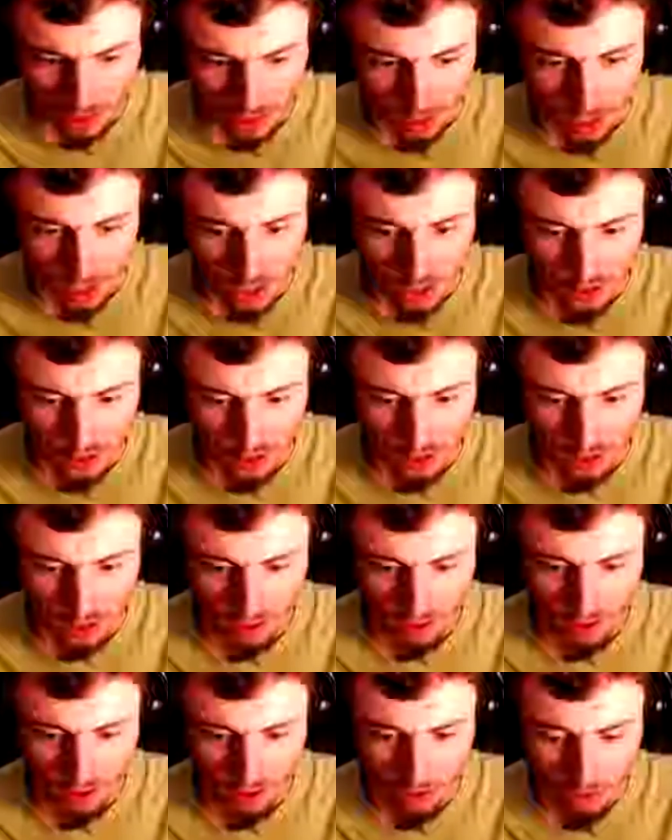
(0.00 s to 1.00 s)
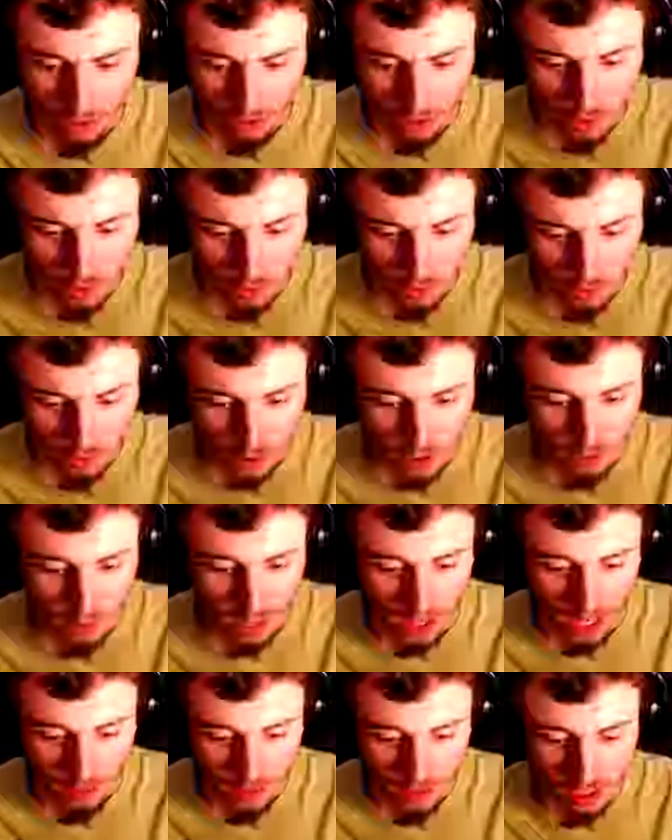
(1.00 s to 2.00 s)
just like a normal room with
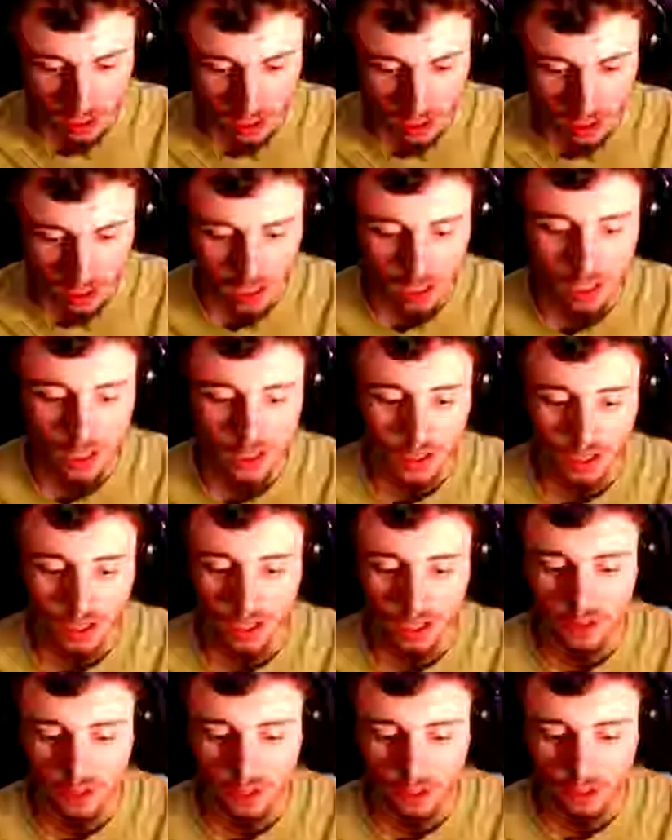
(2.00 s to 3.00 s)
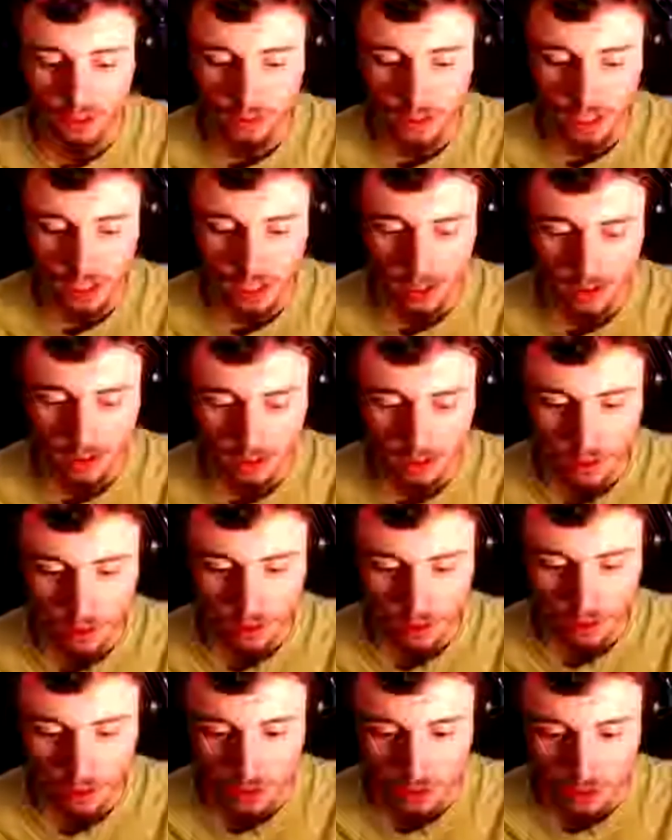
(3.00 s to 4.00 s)
pipes in it and stairs that go down to a
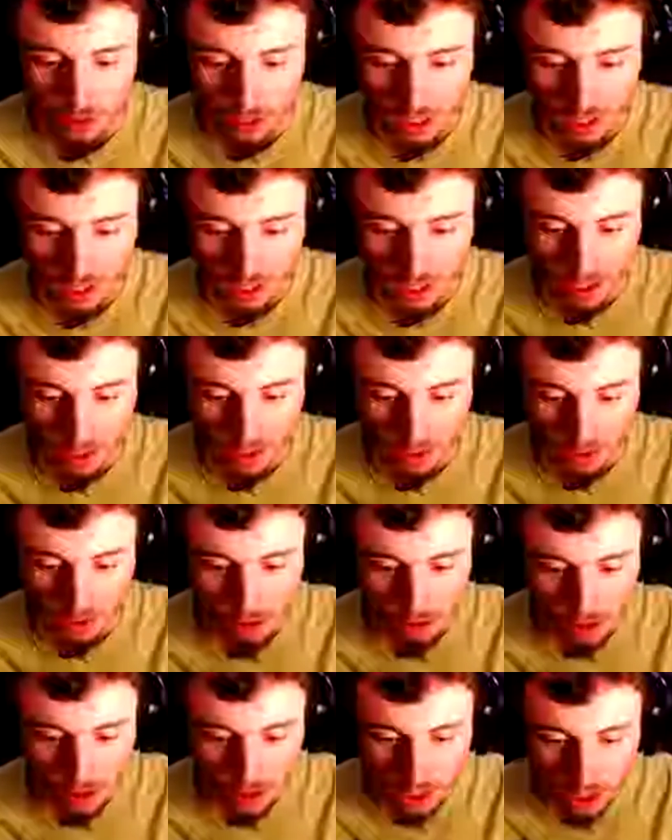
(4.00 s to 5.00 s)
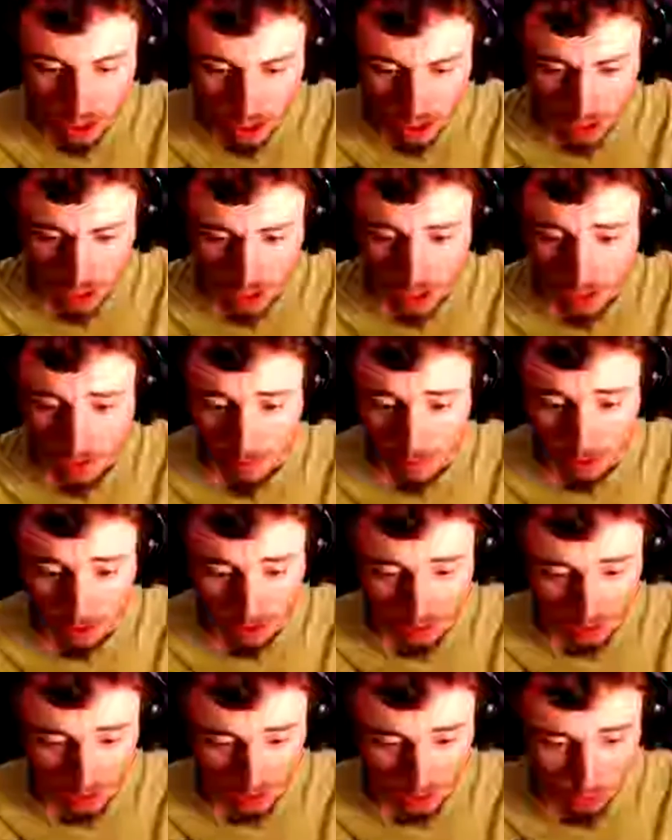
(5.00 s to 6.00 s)
door that says orange. But it looks
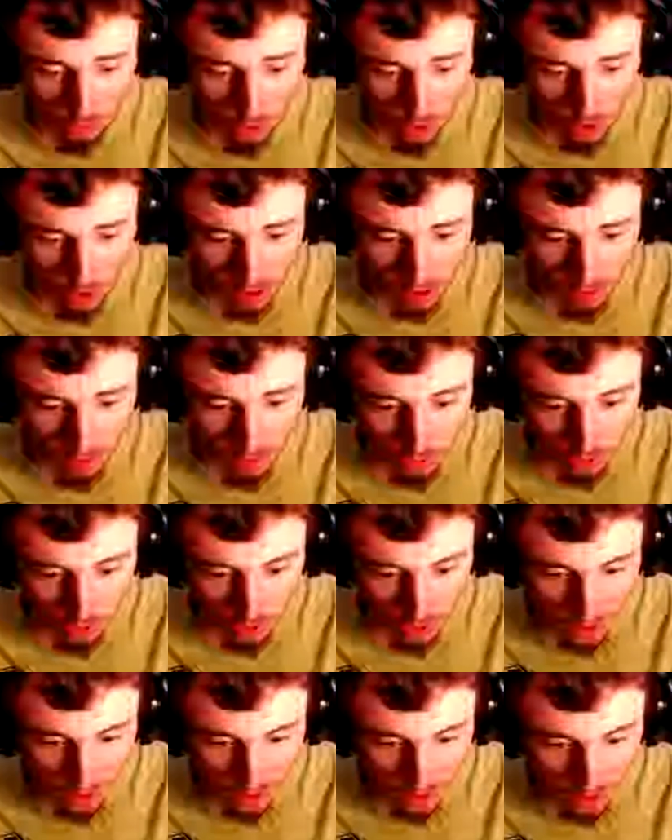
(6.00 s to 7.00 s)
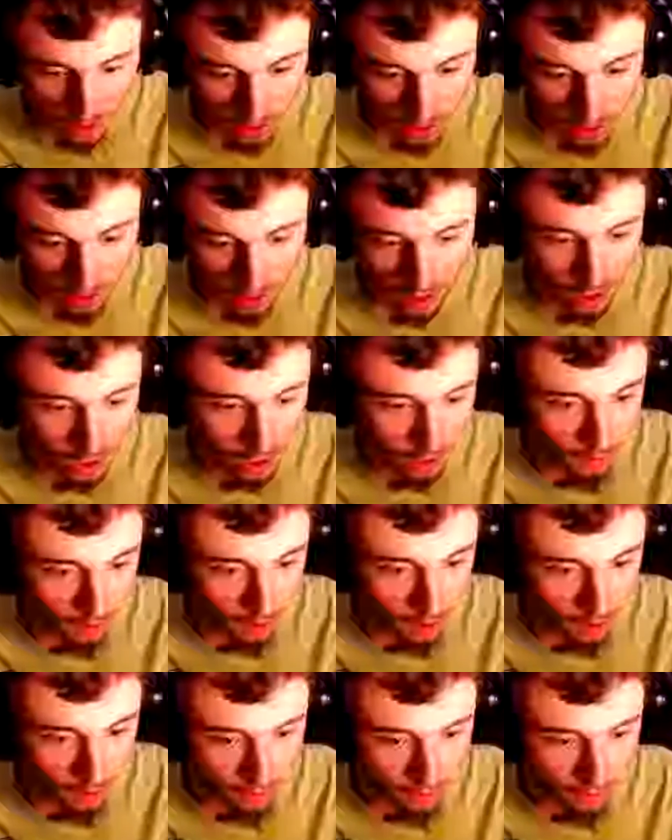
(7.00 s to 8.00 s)
like the water level's rising. I think I'm gonna
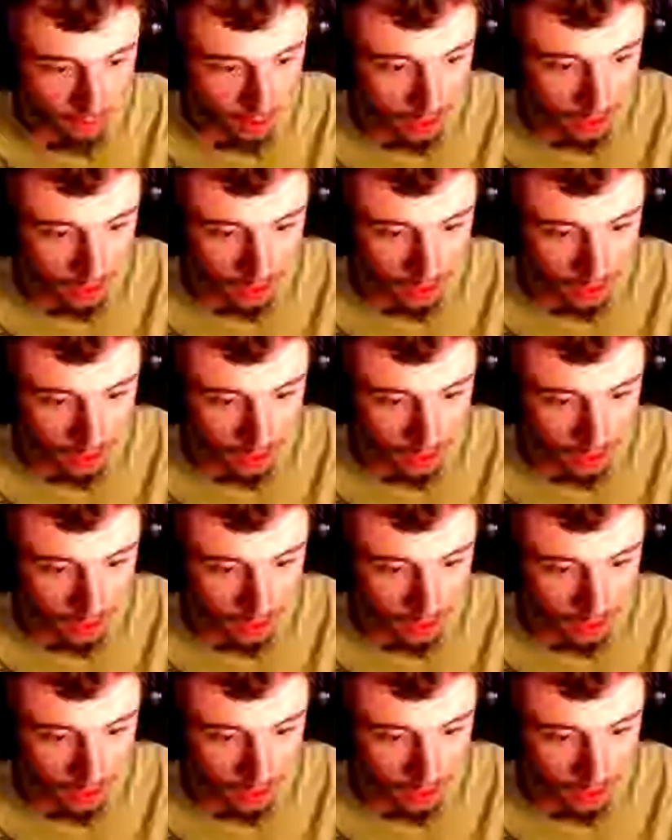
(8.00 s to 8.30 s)
flood.